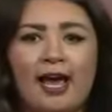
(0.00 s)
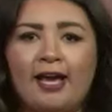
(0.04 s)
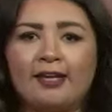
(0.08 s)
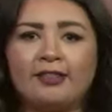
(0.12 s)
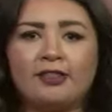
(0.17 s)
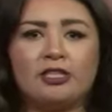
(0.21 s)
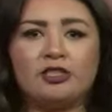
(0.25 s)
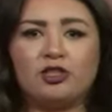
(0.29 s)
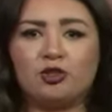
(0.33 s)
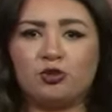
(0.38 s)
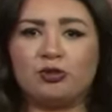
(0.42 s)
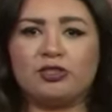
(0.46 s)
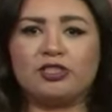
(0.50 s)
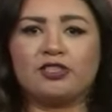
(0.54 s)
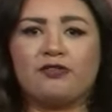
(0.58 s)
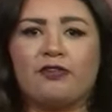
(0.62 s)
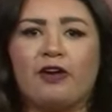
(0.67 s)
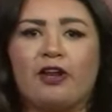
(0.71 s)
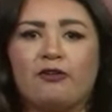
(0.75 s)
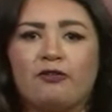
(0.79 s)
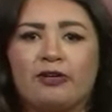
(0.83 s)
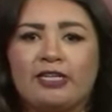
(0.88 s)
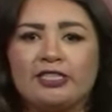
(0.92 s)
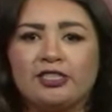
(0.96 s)
the Jewish
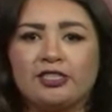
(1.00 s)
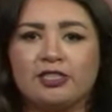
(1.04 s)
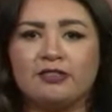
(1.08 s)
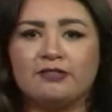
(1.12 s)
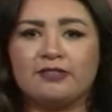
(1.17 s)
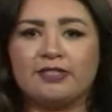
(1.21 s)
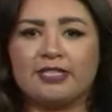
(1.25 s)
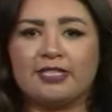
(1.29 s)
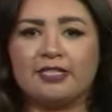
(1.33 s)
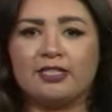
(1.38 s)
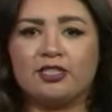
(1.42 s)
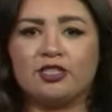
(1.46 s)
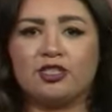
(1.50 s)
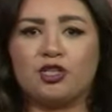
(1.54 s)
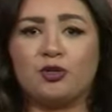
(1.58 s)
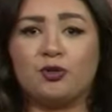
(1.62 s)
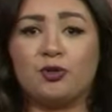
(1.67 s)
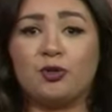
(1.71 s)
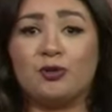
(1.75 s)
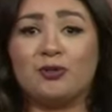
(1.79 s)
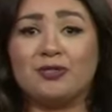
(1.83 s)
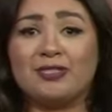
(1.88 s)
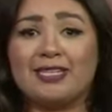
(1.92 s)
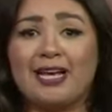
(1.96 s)
Federation of San
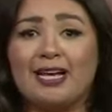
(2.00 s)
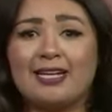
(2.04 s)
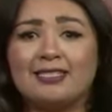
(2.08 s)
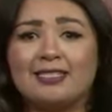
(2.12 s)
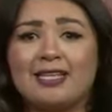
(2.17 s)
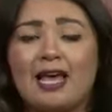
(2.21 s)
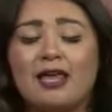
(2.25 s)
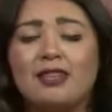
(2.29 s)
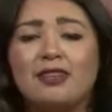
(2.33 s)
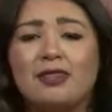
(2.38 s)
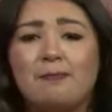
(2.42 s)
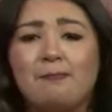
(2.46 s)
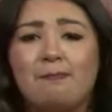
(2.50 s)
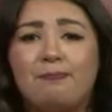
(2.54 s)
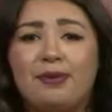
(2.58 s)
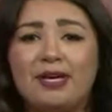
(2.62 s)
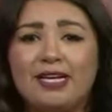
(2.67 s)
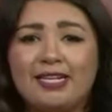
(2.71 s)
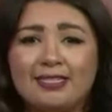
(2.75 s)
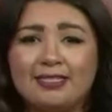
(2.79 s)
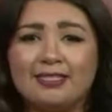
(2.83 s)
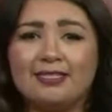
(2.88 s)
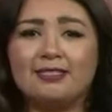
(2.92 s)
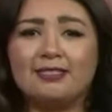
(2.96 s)
Antonio said the
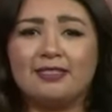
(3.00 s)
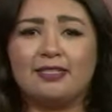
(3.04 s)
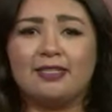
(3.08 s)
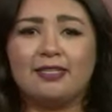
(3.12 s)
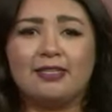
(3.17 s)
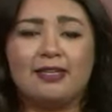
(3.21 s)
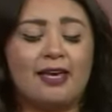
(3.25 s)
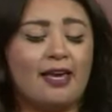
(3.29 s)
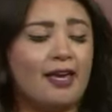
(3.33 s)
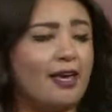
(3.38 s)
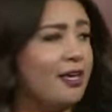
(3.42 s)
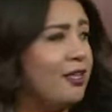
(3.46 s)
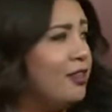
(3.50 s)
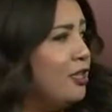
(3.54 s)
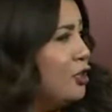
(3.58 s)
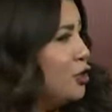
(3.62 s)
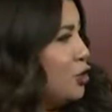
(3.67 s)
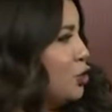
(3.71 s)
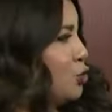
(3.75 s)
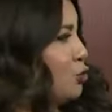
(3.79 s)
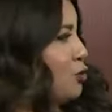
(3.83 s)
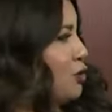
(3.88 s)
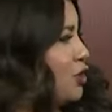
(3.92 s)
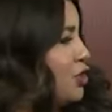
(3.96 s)
biggest need in the
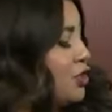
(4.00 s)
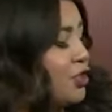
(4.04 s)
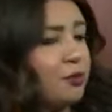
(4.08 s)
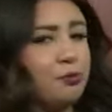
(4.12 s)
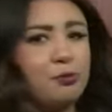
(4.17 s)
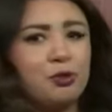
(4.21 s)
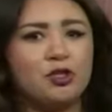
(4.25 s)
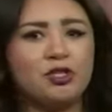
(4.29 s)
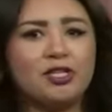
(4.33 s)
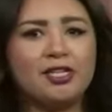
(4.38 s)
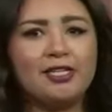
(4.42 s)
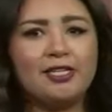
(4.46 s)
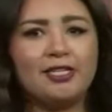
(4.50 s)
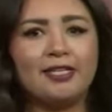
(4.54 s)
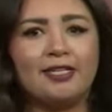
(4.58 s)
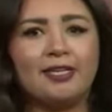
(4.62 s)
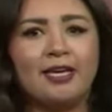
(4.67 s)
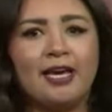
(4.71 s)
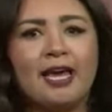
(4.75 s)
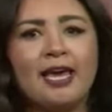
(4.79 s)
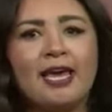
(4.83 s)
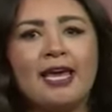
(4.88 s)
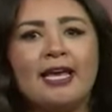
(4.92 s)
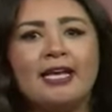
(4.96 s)
Jewish community
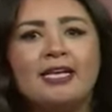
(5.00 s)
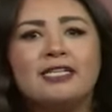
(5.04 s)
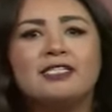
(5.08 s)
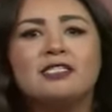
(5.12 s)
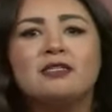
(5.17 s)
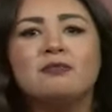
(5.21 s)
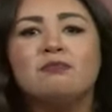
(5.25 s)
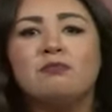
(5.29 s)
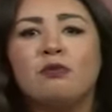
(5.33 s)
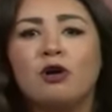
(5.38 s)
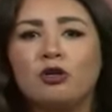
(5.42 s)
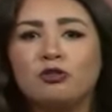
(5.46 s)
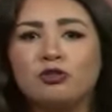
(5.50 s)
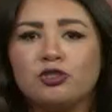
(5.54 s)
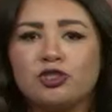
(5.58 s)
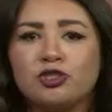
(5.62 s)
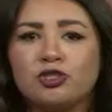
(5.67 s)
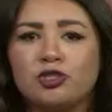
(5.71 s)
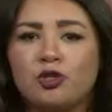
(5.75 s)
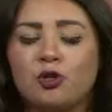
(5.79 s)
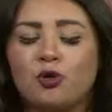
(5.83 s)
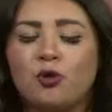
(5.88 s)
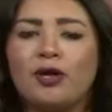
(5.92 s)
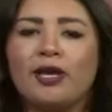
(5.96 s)
is
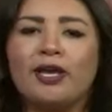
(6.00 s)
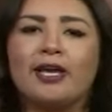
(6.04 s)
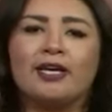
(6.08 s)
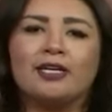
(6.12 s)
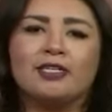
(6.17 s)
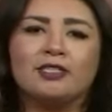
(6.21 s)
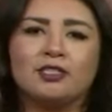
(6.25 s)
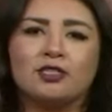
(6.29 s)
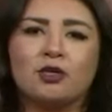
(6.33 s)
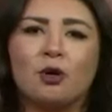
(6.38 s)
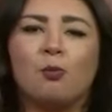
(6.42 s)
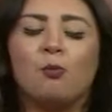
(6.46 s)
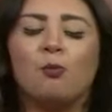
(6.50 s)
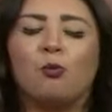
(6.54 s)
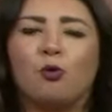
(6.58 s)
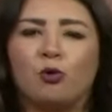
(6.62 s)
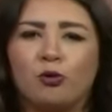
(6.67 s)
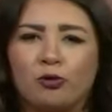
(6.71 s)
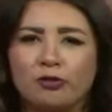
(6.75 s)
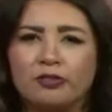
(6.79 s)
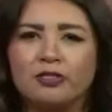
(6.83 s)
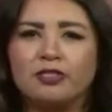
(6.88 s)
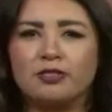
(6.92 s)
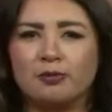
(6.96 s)
emotional and
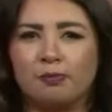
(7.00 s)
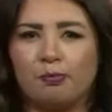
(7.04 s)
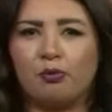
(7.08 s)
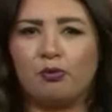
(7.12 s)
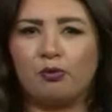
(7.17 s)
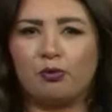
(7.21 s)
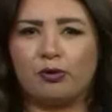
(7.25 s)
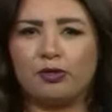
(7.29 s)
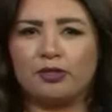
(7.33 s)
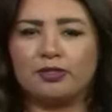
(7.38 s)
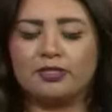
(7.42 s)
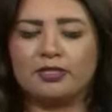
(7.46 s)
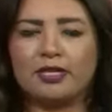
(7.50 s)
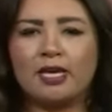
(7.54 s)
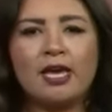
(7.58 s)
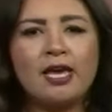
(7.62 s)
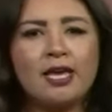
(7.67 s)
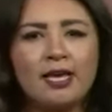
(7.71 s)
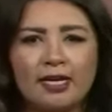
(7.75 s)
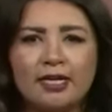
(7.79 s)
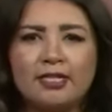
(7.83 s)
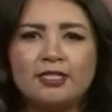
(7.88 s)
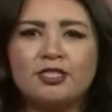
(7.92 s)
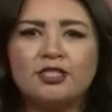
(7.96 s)
moral support.
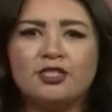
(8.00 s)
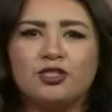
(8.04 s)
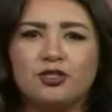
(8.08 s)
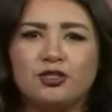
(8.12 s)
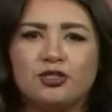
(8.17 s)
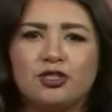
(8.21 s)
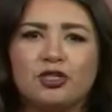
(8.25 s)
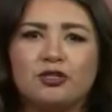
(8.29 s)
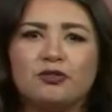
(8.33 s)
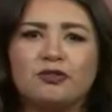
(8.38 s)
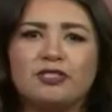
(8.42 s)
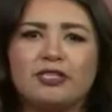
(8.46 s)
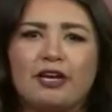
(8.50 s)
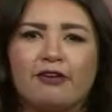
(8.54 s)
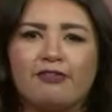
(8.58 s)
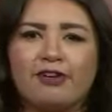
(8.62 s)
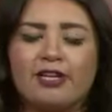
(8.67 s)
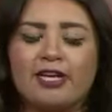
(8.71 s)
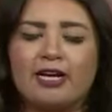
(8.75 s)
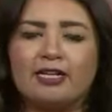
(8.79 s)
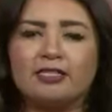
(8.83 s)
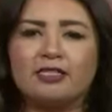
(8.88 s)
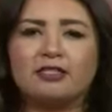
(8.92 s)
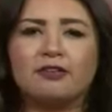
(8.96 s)
In studio,
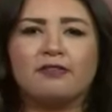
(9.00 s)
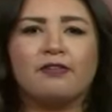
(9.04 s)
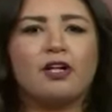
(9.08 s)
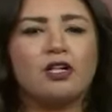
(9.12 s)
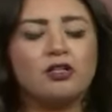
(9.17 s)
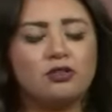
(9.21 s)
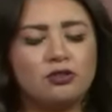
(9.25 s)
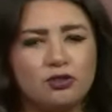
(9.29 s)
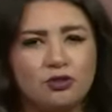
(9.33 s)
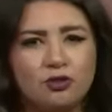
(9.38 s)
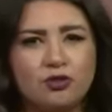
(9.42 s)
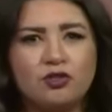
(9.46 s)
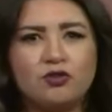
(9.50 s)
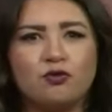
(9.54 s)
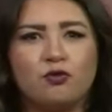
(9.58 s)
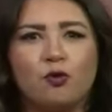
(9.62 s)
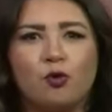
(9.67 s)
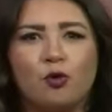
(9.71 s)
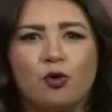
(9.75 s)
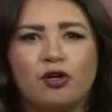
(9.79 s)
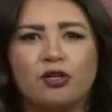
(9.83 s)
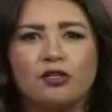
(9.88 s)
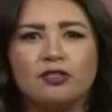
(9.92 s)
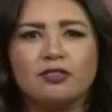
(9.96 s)
Stephanie Esquivel, News
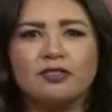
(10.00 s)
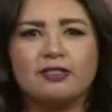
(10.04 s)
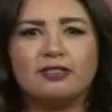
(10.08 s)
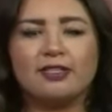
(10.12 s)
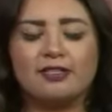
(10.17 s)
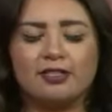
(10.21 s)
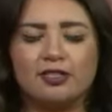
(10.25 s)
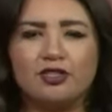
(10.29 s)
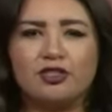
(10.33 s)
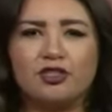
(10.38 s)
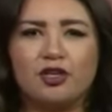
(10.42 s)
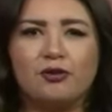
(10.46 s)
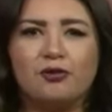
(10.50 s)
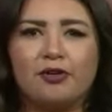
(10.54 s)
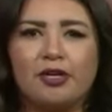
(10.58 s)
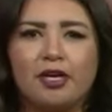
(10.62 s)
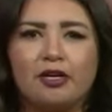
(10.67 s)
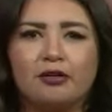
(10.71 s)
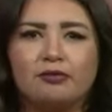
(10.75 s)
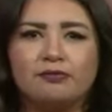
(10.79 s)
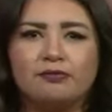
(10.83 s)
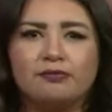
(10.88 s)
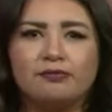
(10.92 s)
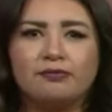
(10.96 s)
4, San
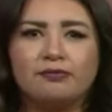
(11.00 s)
Antonio.